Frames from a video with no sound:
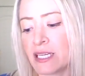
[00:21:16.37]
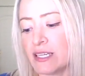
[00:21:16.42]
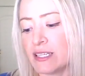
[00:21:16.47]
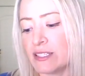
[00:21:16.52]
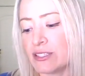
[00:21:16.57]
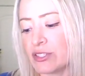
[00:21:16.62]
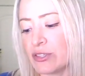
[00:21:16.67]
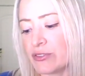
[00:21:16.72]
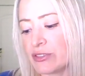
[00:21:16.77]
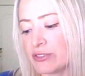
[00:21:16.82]

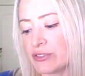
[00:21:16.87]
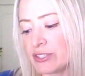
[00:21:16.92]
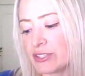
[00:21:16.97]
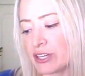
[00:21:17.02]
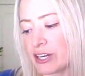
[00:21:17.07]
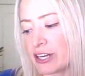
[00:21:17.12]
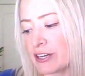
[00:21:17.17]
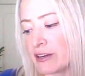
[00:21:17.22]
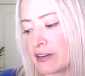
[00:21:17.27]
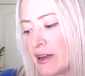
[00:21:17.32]
So those
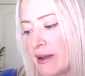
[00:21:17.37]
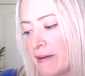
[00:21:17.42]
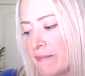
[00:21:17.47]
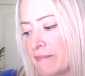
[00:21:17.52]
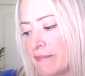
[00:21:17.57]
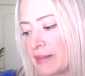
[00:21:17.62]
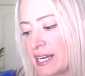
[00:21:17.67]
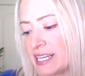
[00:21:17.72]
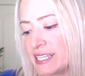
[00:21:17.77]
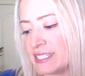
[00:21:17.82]
are
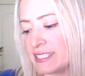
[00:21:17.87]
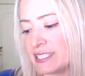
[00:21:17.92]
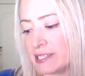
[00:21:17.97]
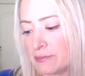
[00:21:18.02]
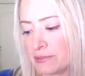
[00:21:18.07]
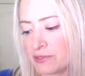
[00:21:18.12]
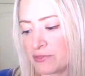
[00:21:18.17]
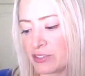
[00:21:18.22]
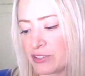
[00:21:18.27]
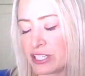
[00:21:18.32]
my
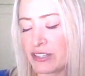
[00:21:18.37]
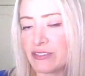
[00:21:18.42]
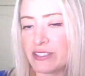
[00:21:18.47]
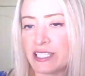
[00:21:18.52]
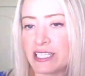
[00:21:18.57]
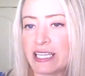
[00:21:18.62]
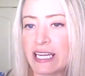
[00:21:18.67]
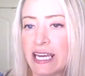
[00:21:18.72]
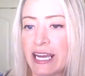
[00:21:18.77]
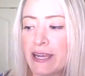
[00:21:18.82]
tips for you
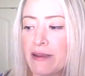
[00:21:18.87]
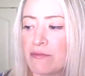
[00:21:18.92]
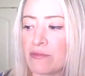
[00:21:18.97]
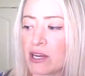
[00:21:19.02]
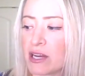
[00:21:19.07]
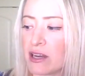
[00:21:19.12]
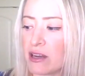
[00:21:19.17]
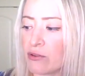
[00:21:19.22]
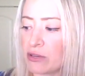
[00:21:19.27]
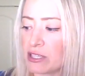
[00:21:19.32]
today.
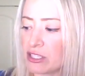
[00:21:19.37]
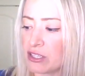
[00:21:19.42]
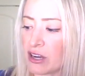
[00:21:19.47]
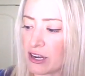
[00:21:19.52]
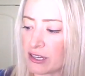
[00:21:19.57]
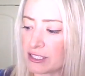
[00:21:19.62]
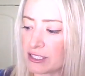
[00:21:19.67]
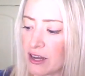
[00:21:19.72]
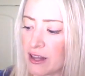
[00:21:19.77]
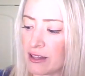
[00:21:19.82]
We
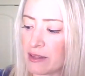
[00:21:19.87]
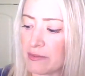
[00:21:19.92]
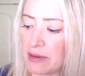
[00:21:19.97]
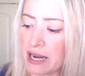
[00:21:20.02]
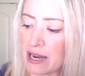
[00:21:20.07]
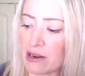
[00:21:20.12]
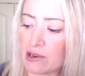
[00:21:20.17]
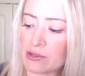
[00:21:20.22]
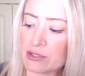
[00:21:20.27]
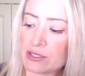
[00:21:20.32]
talked all
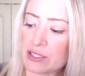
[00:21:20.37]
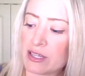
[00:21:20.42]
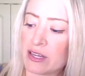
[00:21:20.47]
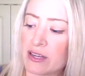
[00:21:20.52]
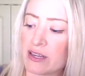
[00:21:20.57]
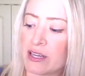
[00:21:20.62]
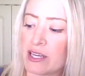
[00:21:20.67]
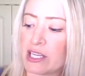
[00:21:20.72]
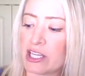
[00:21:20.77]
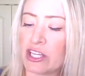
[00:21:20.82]
about
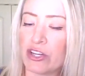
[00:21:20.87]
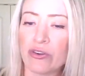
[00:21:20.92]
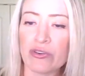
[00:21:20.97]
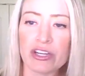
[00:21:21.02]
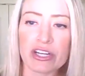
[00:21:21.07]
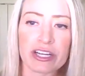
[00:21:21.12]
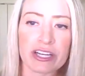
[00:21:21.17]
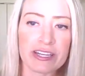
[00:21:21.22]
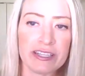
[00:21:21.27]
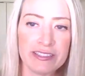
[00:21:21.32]

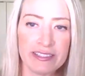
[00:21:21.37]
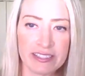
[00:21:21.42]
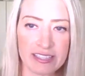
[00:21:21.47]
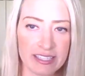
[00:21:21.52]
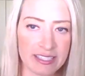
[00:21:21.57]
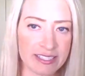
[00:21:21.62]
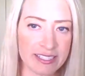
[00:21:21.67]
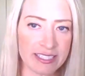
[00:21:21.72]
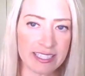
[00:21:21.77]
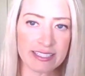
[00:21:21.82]
your
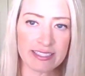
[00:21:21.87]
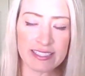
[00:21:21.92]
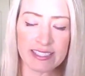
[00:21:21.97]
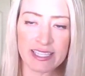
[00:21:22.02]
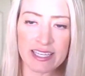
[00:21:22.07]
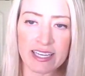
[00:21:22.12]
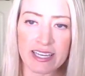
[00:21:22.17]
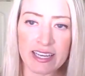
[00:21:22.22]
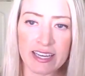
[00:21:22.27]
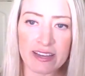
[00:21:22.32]

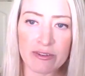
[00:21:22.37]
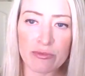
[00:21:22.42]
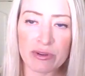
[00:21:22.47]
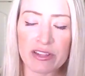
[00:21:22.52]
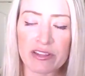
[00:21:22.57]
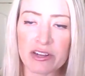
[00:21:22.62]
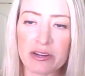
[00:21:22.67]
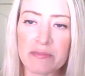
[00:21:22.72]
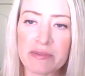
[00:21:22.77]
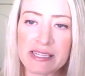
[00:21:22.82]
consistency
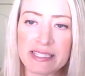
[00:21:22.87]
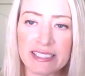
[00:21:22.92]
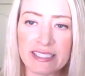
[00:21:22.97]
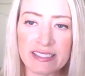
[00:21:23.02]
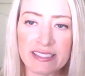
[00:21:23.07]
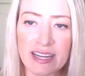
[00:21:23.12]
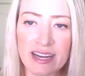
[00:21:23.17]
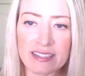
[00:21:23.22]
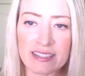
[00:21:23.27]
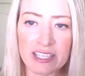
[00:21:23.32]
with your
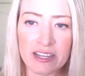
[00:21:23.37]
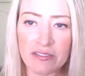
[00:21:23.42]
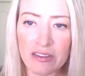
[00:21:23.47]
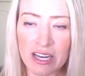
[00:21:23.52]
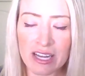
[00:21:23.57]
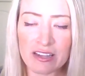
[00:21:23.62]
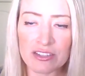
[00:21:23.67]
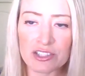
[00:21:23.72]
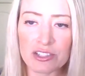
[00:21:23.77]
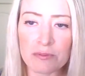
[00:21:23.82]
business
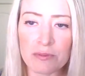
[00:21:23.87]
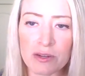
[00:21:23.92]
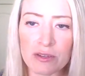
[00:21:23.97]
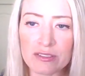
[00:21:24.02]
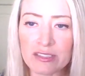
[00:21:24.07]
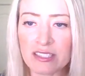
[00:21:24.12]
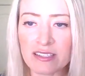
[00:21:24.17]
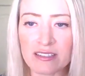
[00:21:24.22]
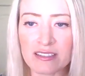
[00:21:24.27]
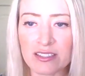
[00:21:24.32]
activities, you're
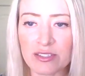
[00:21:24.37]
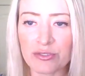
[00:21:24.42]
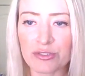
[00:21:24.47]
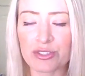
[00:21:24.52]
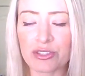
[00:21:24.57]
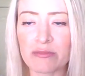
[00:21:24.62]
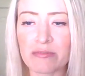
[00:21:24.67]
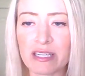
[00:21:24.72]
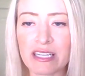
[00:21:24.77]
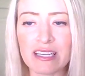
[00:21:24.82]
posting on
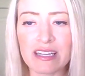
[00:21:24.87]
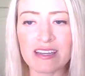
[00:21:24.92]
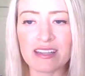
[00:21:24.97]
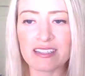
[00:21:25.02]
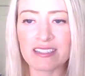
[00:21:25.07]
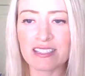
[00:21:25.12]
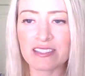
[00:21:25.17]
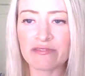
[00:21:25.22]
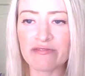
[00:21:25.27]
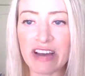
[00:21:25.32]
social media.
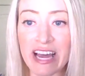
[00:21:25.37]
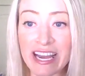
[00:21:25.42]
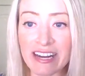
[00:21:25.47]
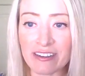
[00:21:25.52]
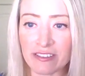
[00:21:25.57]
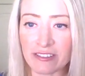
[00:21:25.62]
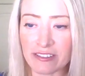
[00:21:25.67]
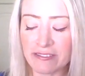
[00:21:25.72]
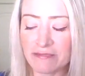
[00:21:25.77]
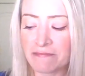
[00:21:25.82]
This is
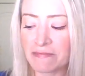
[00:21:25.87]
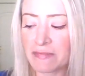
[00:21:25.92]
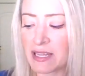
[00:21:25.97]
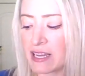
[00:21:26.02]
vital.